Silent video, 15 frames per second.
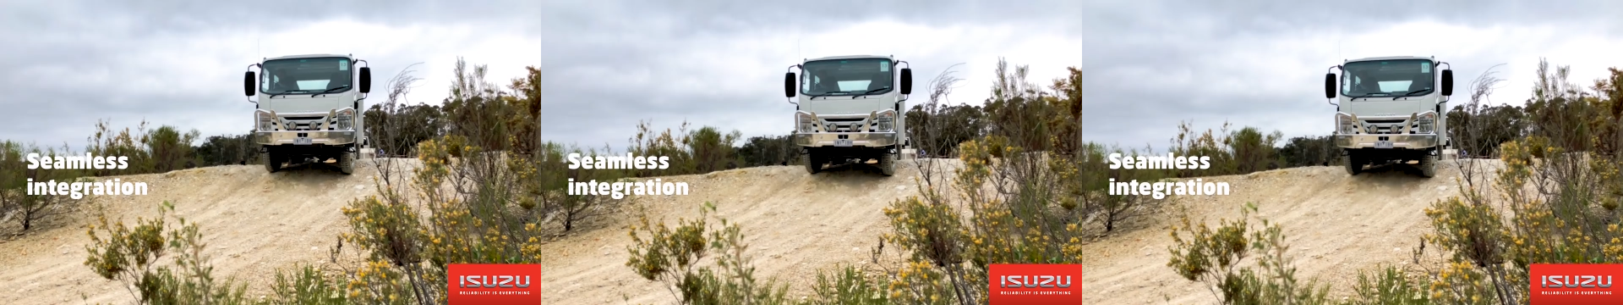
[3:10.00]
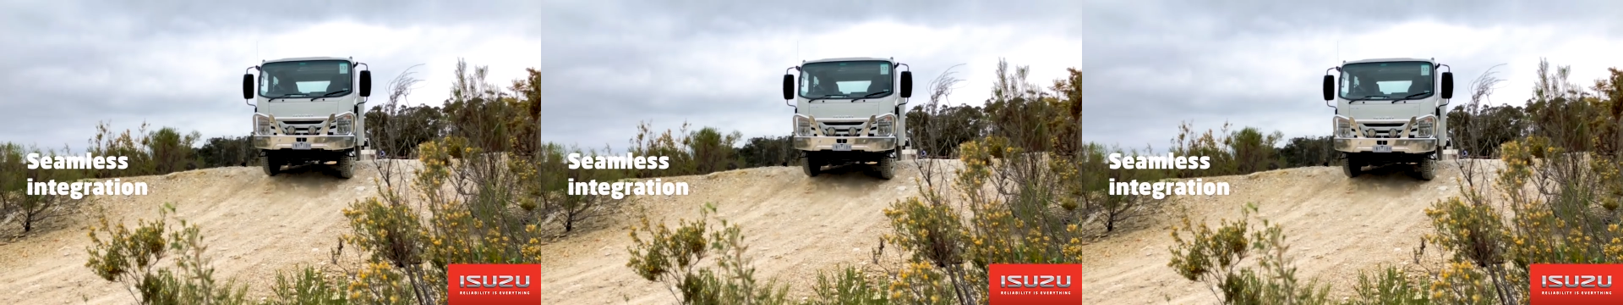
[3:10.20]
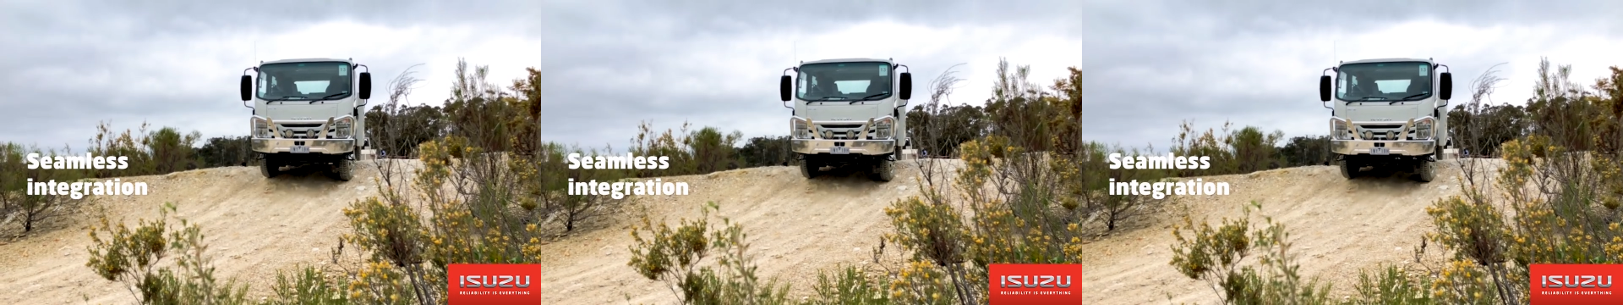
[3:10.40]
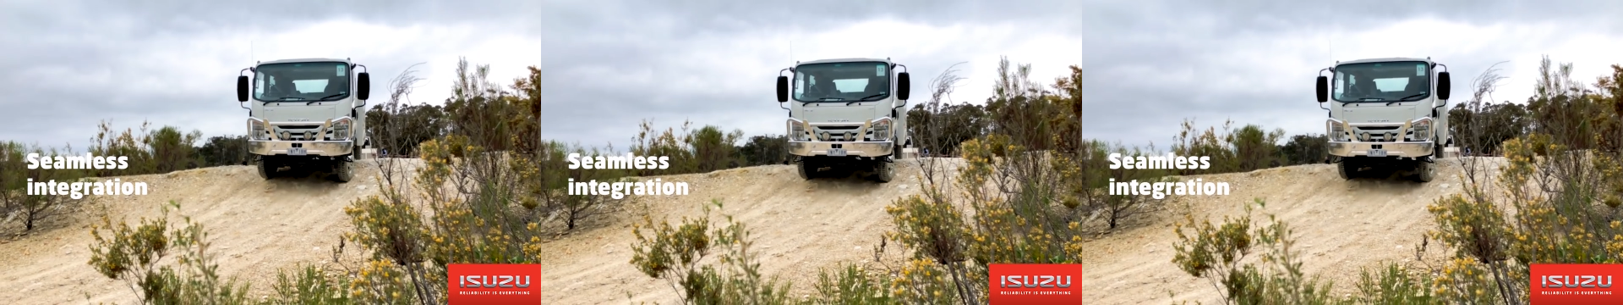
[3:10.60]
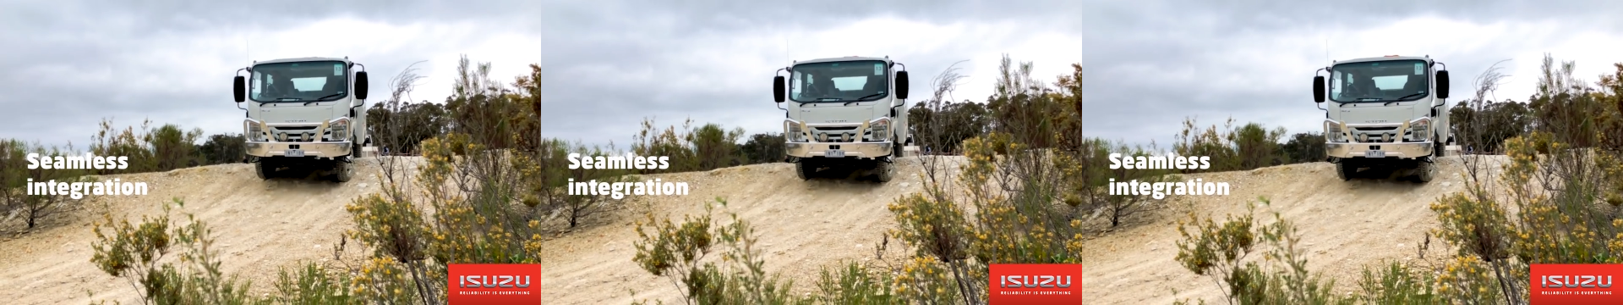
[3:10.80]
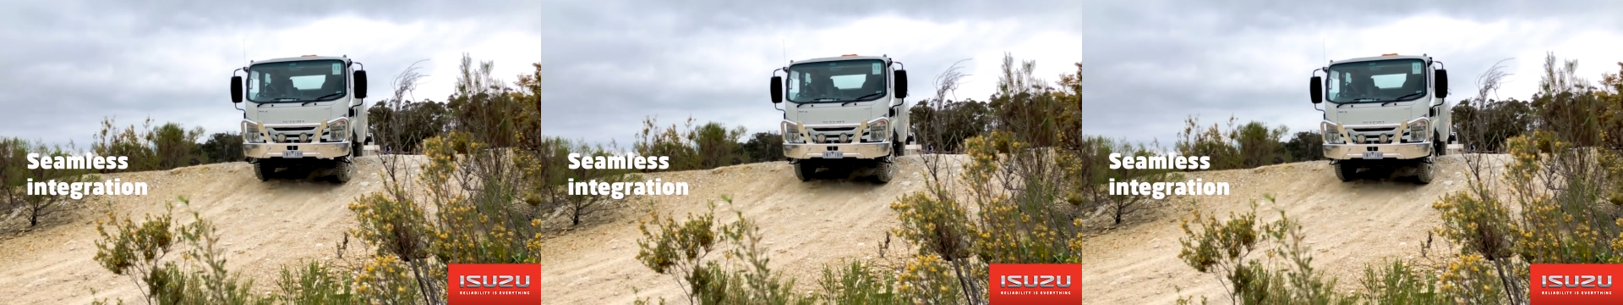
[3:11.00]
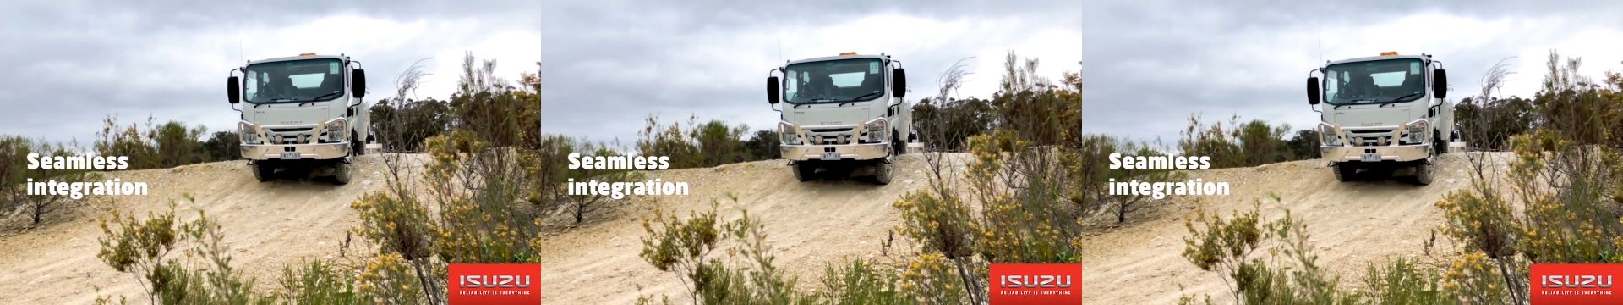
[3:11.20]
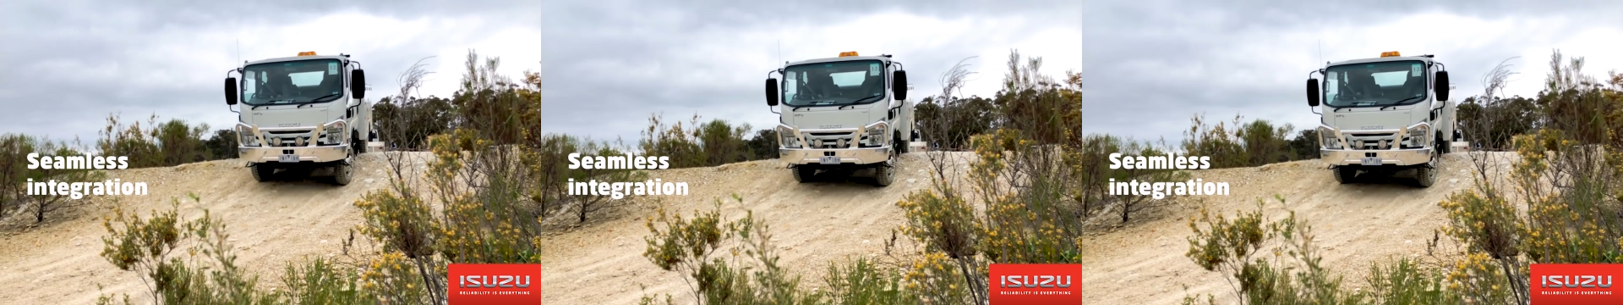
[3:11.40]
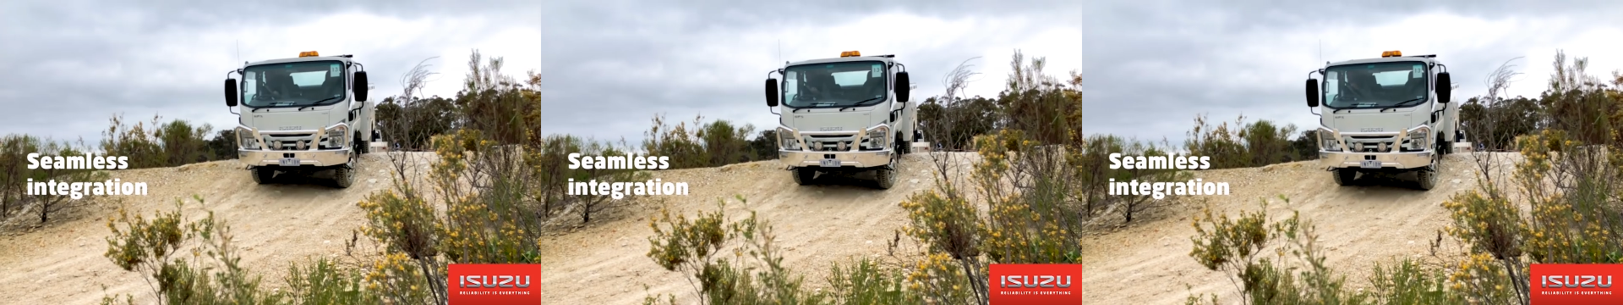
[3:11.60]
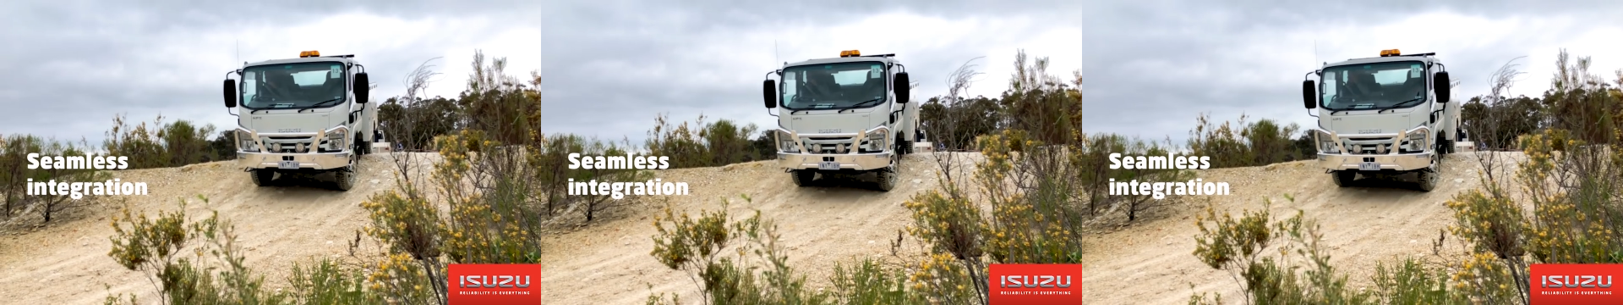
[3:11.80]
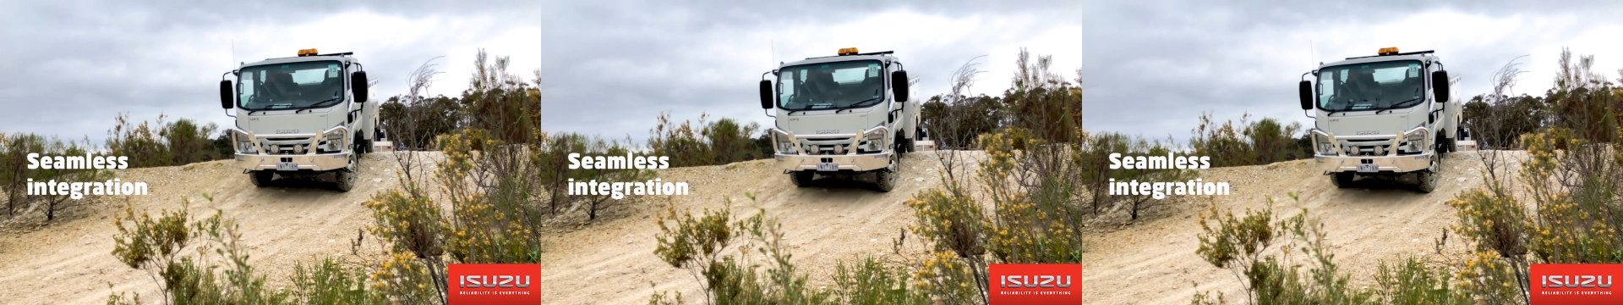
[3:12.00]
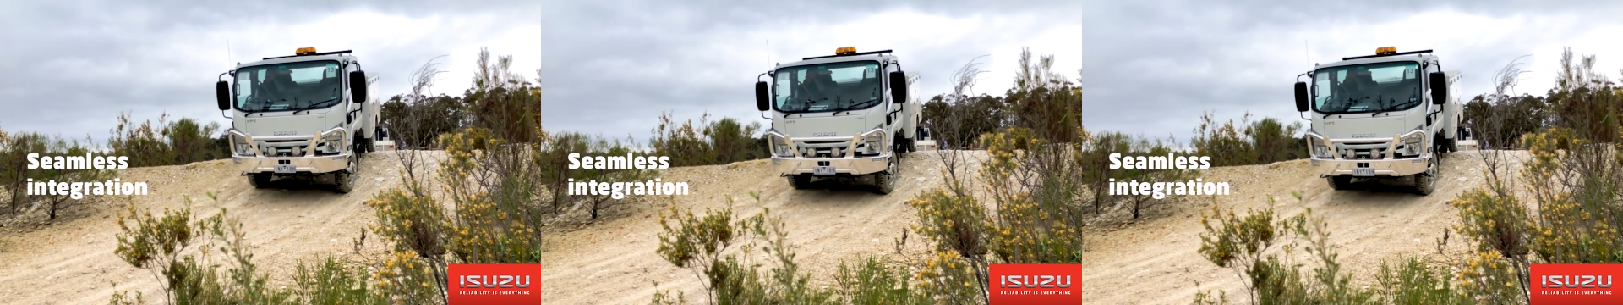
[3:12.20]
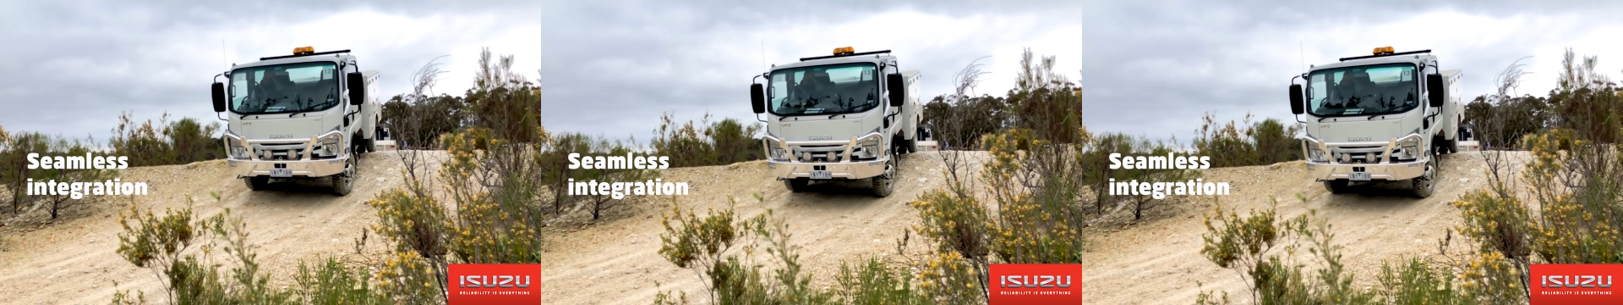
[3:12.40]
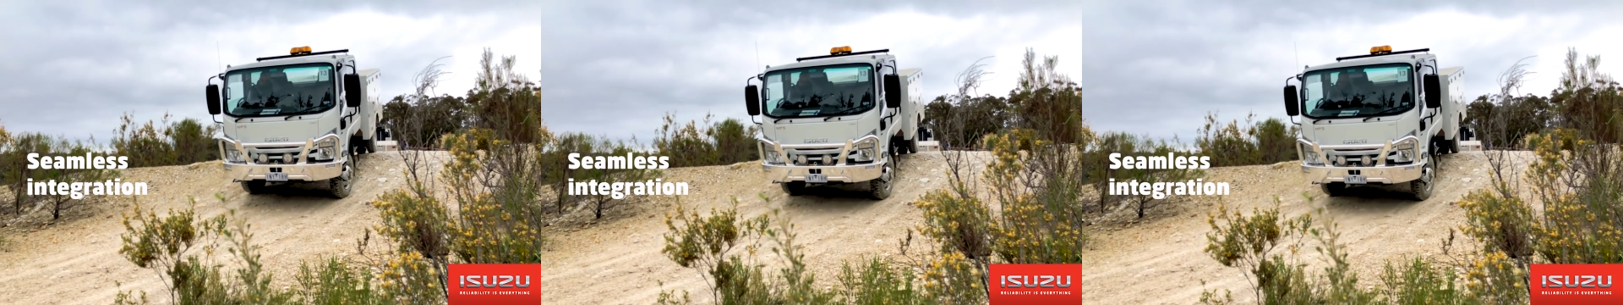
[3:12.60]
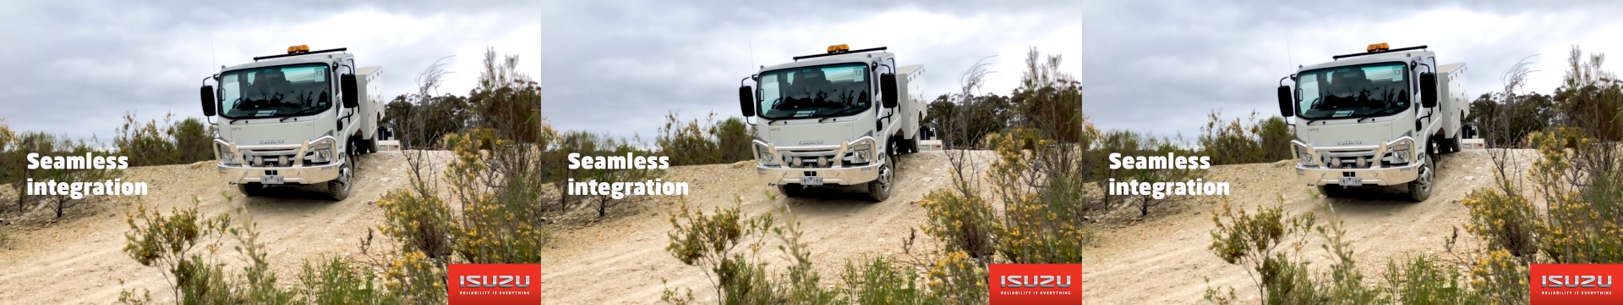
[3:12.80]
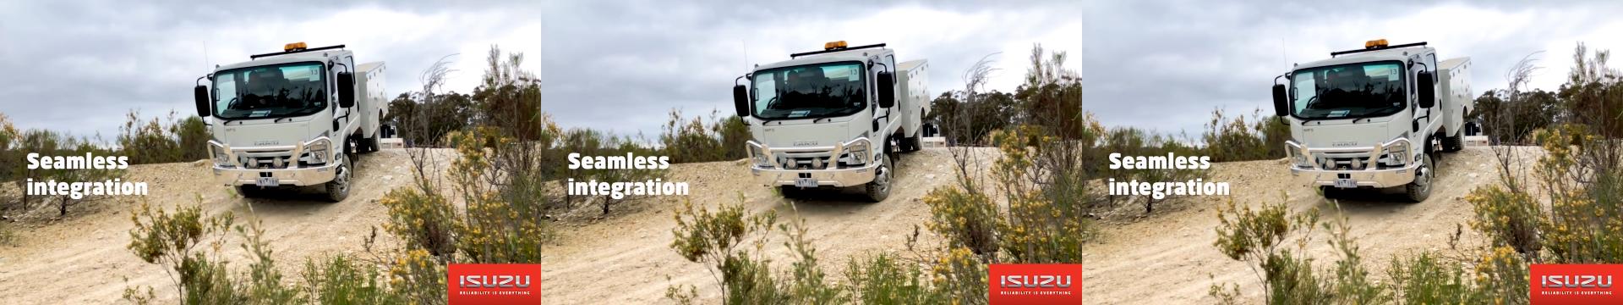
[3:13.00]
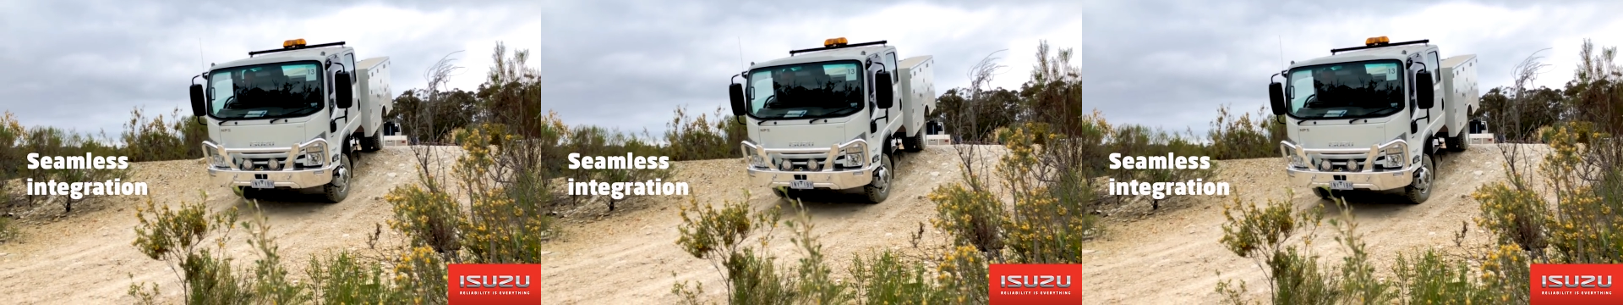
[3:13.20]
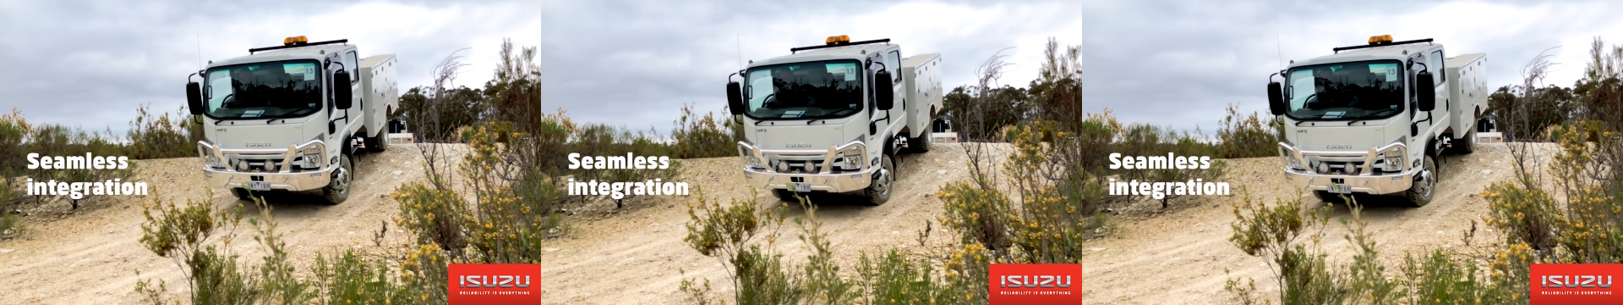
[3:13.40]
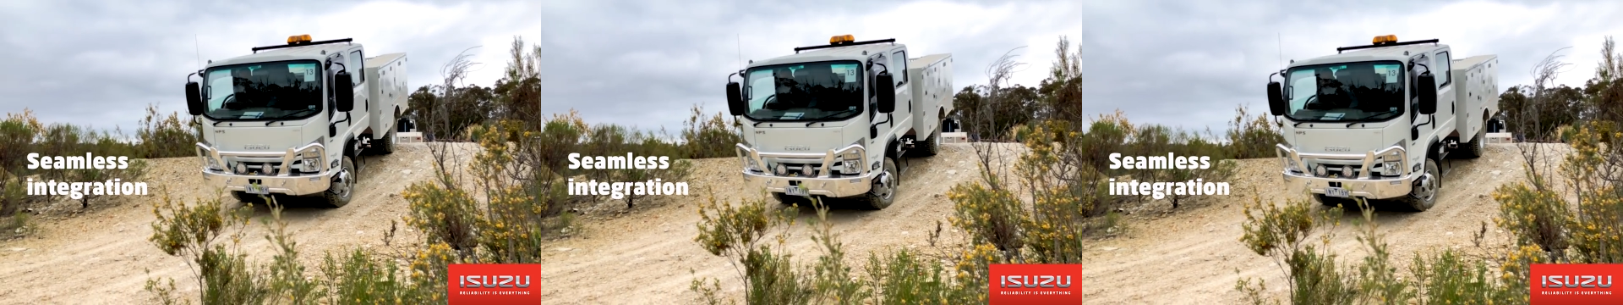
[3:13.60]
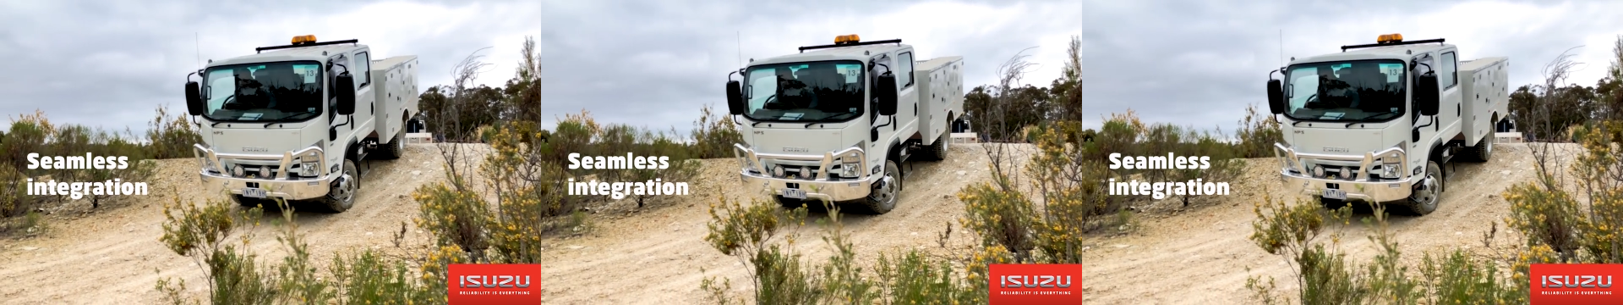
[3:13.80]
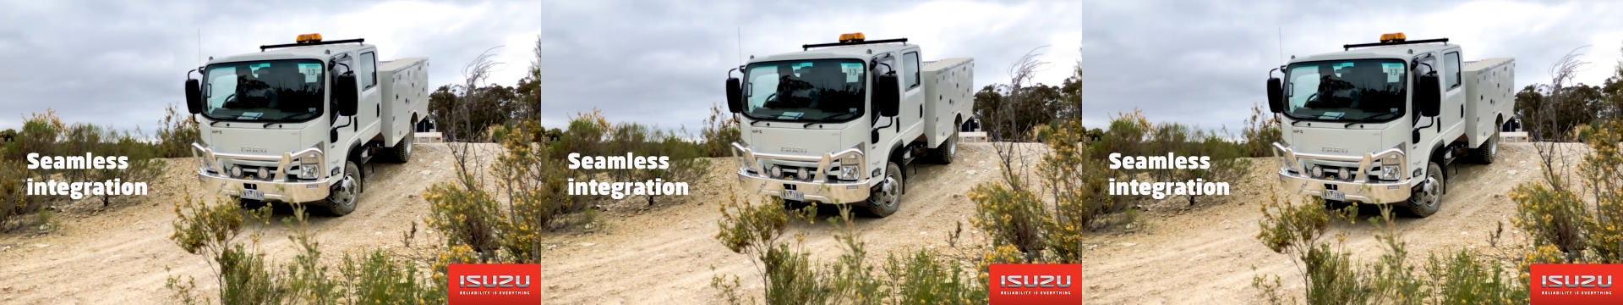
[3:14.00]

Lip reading: (no speaker visible)